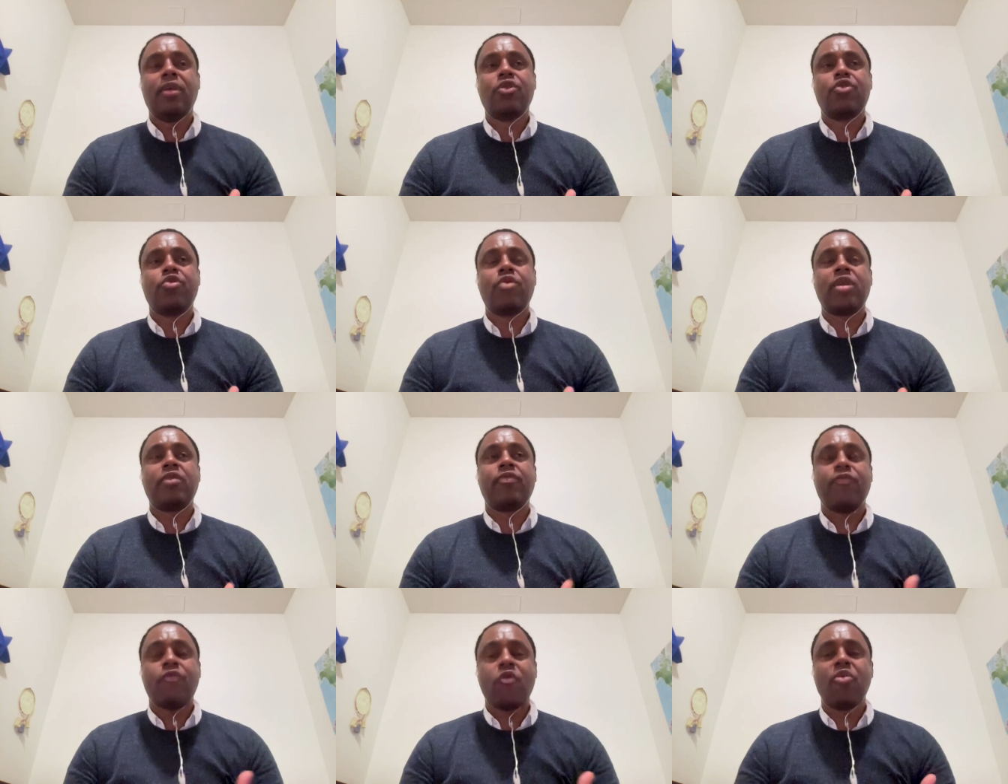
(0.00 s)

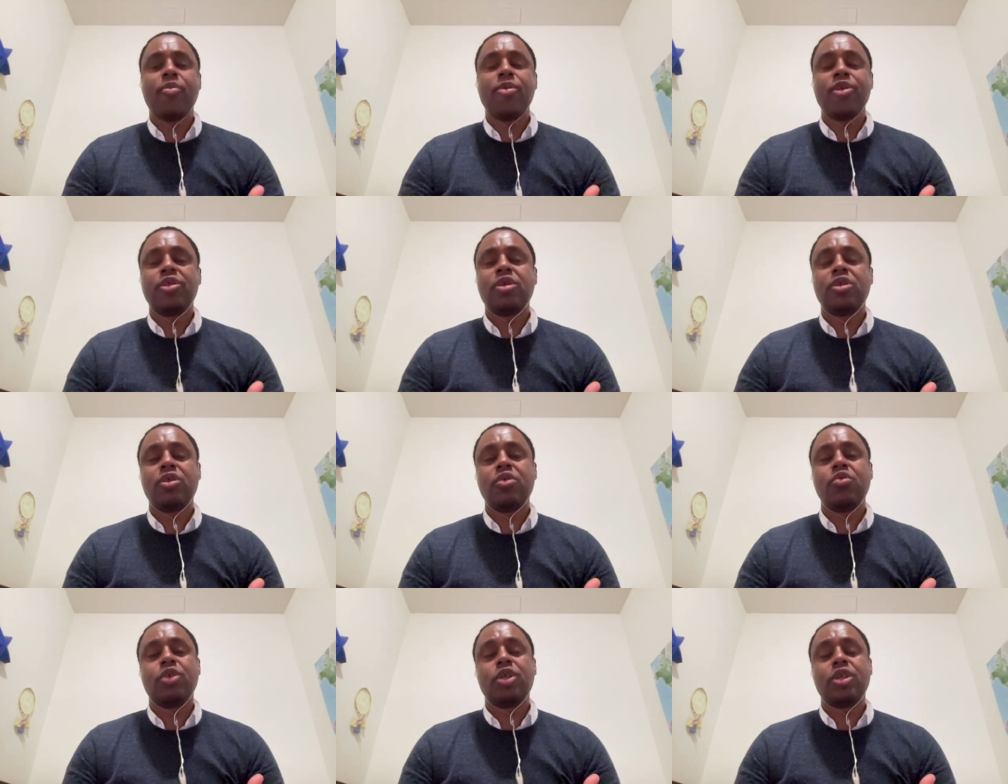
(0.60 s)
transform
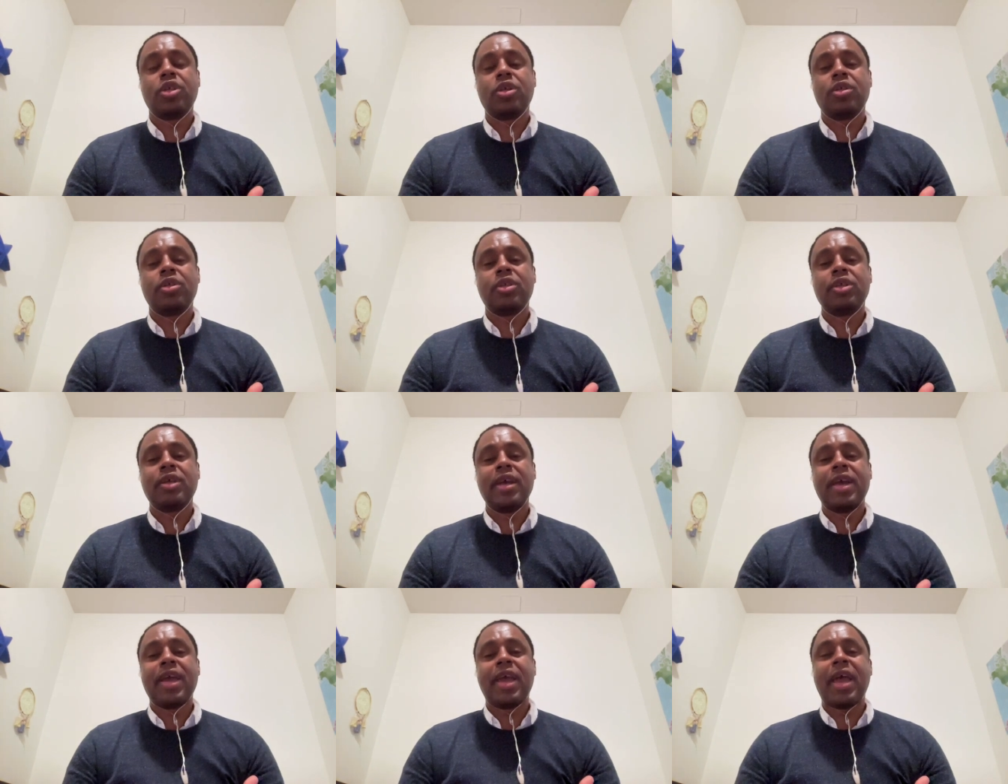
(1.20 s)
institutions
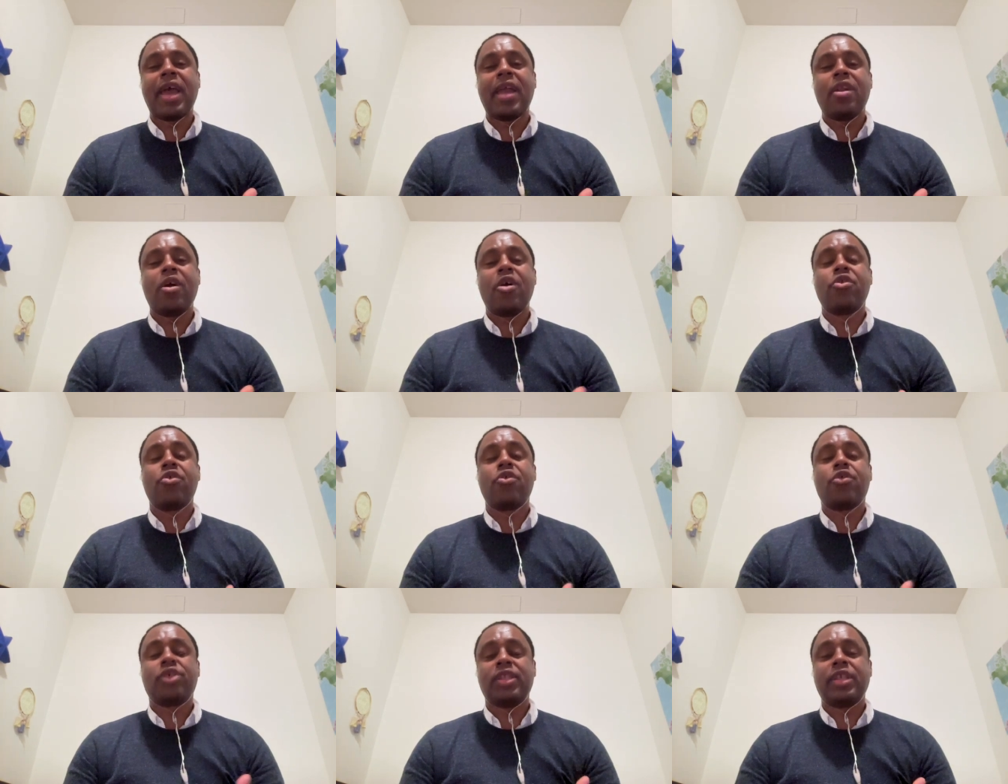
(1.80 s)
and
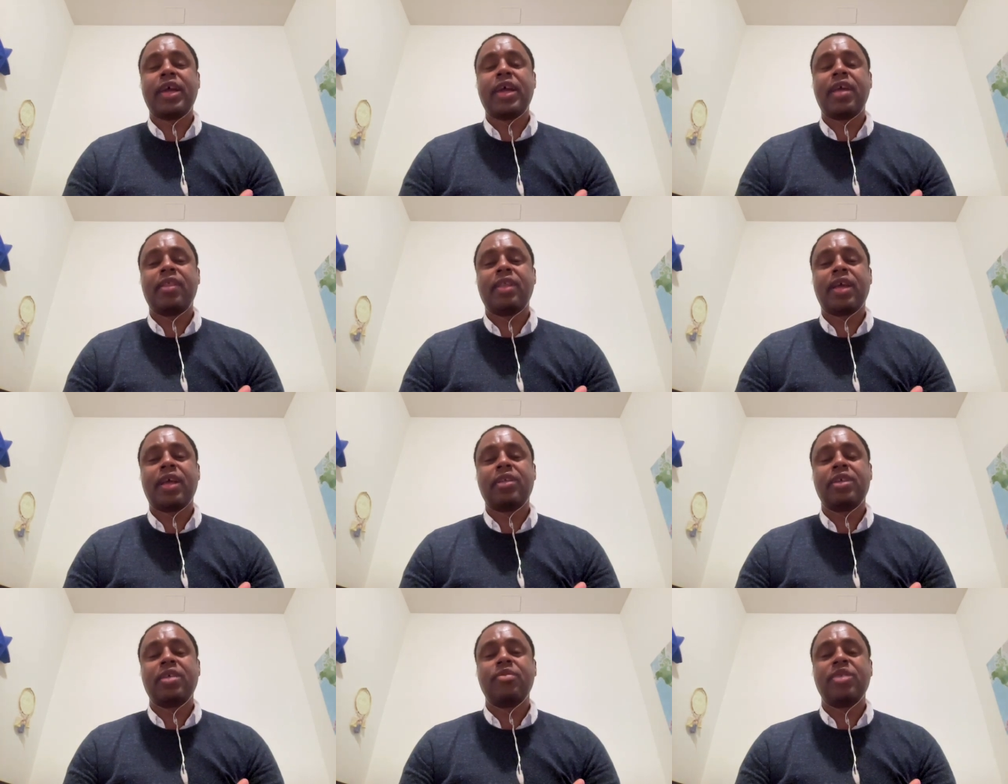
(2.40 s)
understand
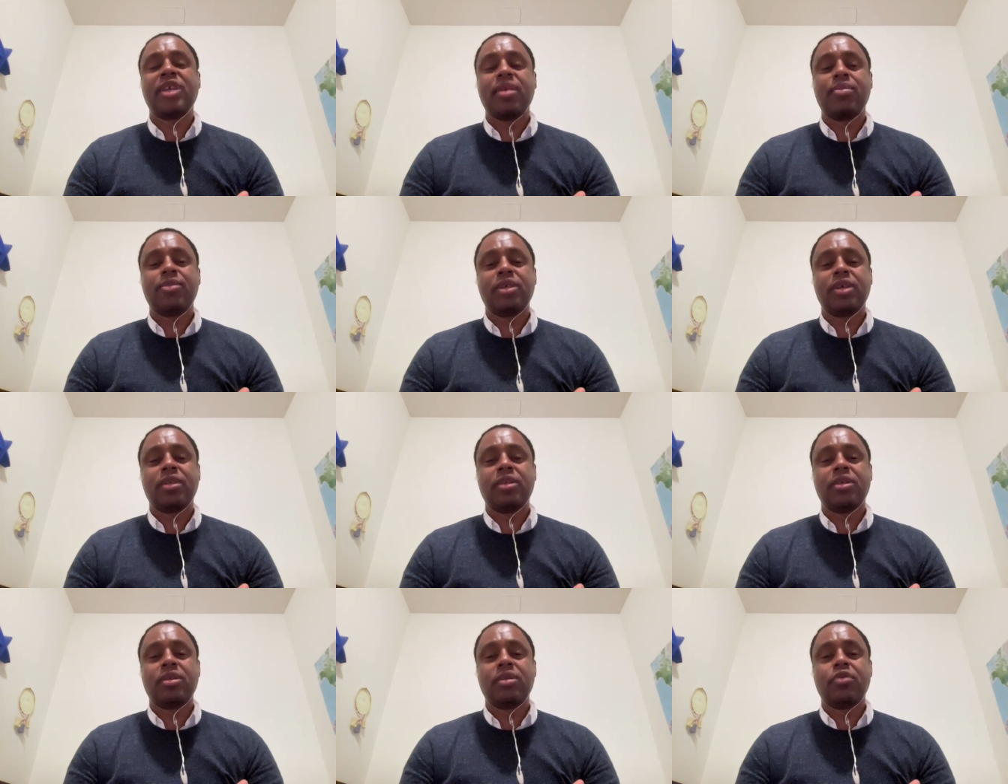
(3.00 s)
that sometimes
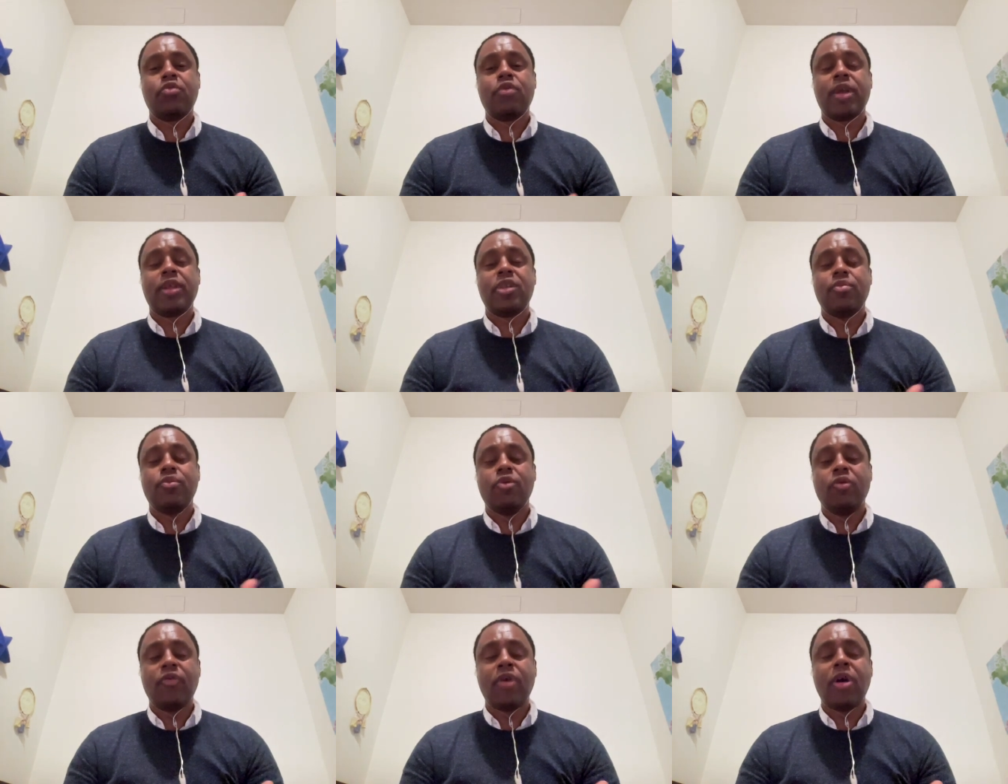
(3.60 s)
it's great to
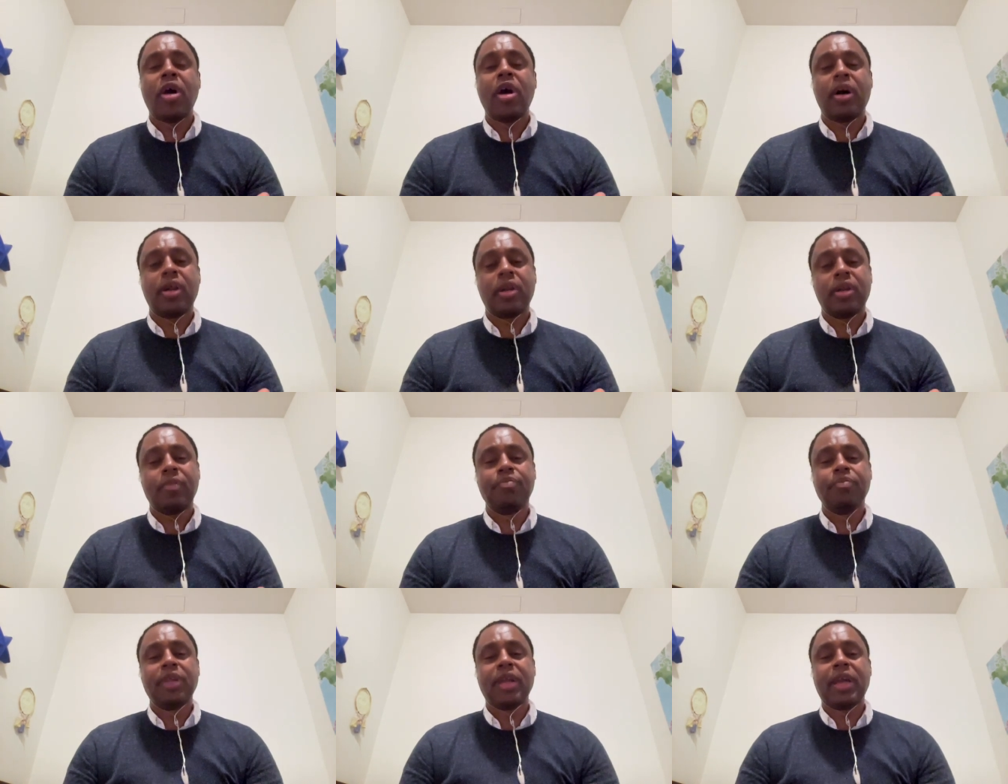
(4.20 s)
move
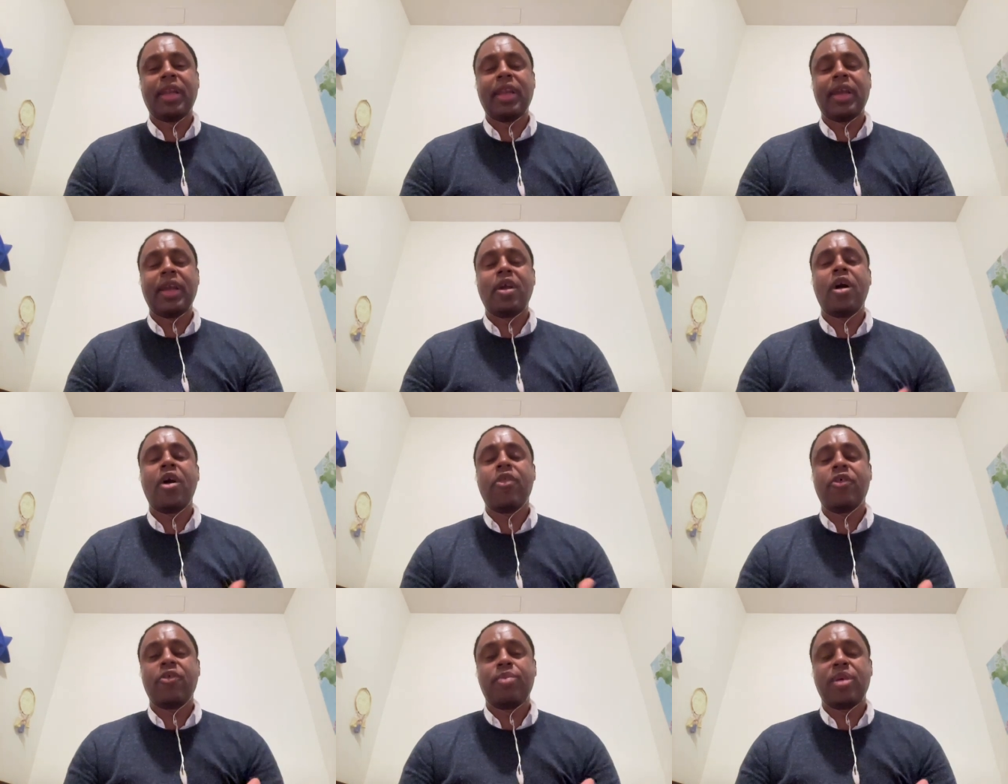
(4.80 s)
on and let
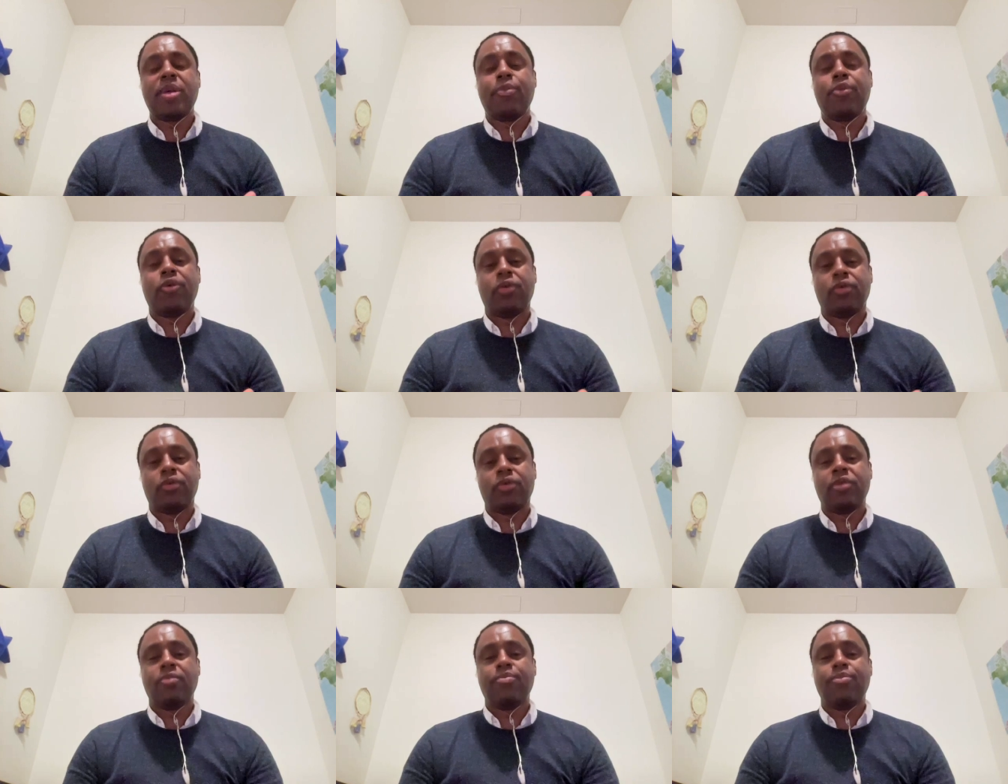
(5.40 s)
other
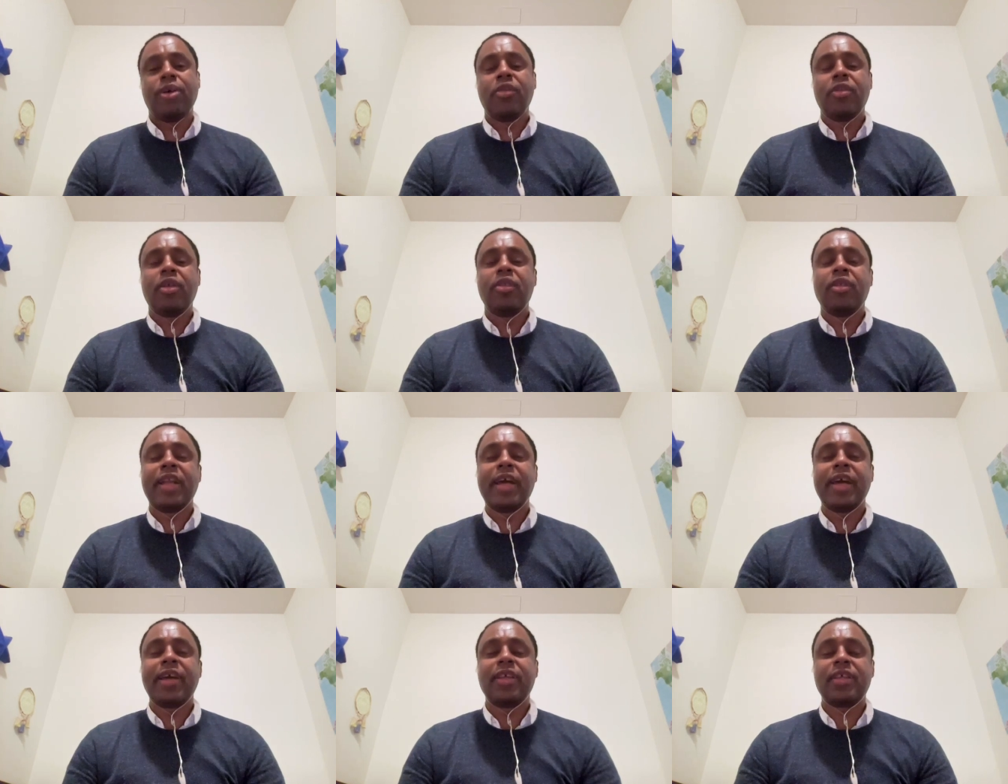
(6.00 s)
people to build on
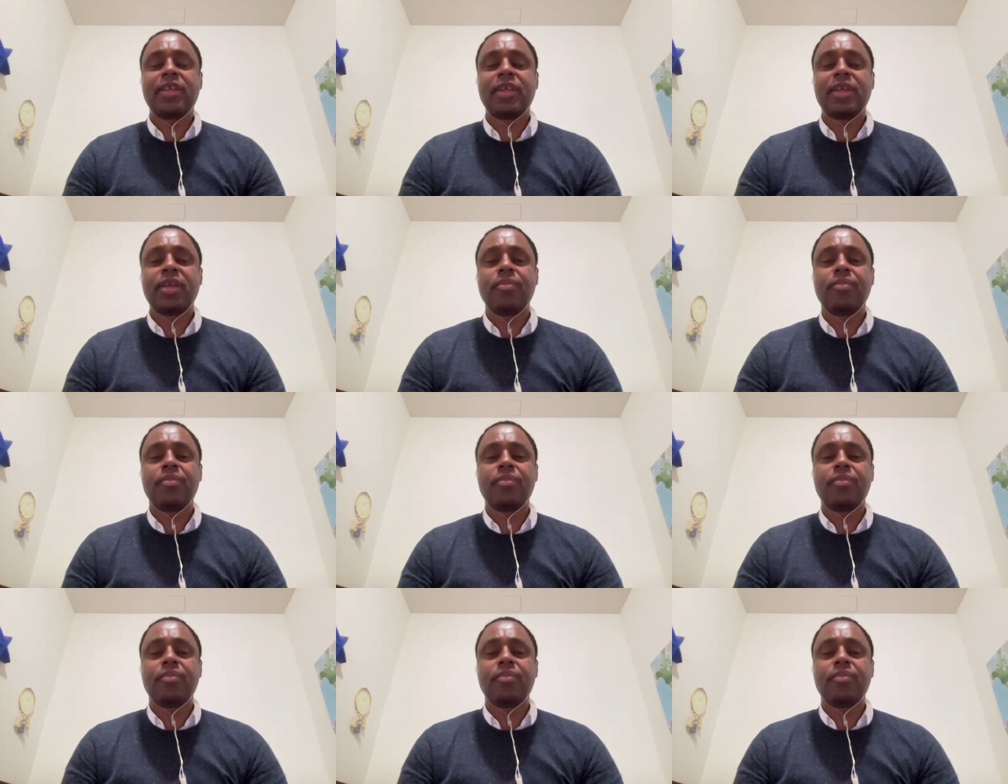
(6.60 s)
the legacy.